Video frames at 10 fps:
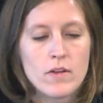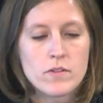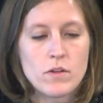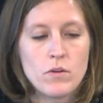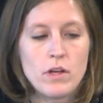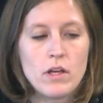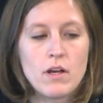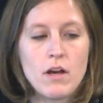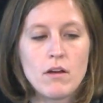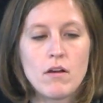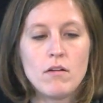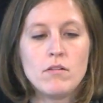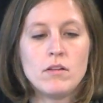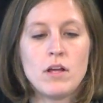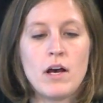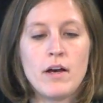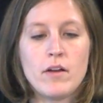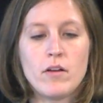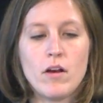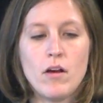So it got a lot
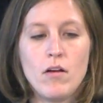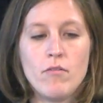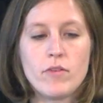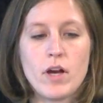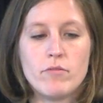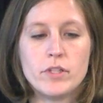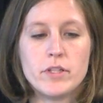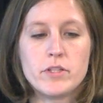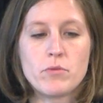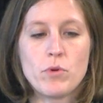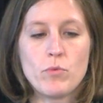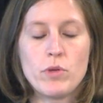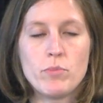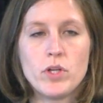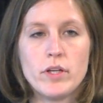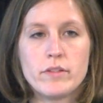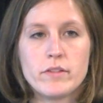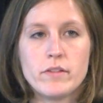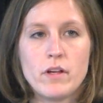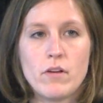of coverage when we
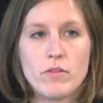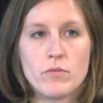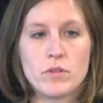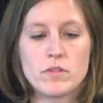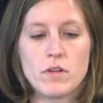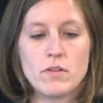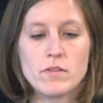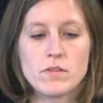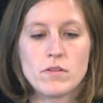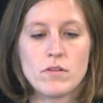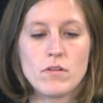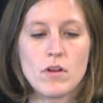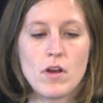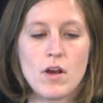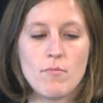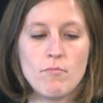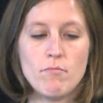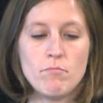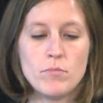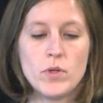put out the results.
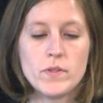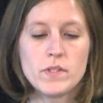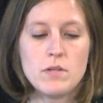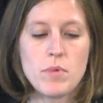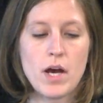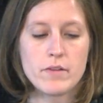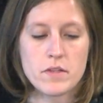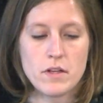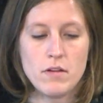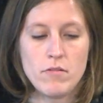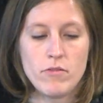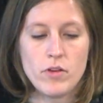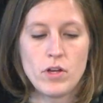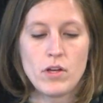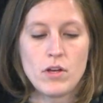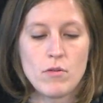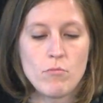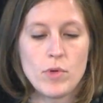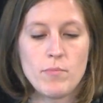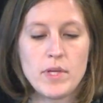Mostly positive,
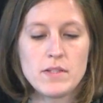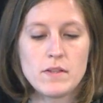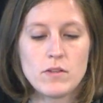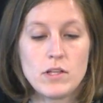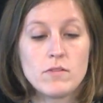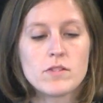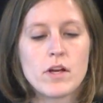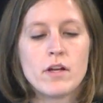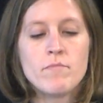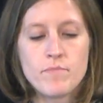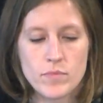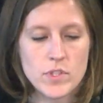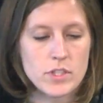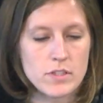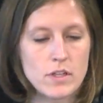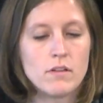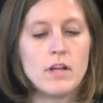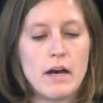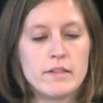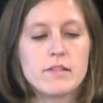but basically, sorry, just a
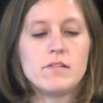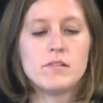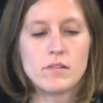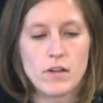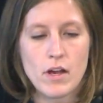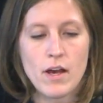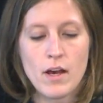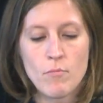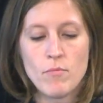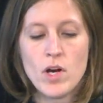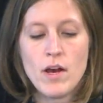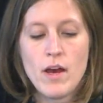lot. Um,